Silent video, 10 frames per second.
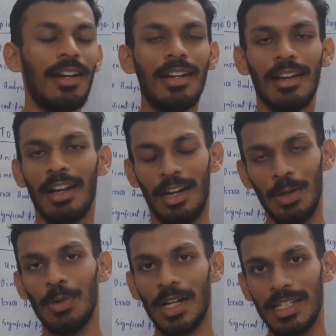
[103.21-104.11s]
it
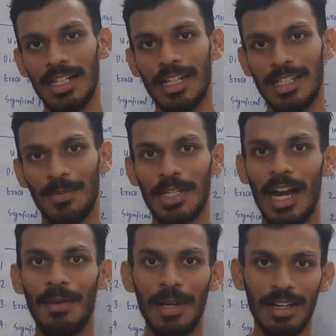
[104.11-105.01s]
do consider
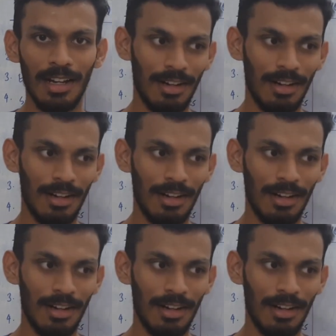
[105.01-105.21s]
subscribing,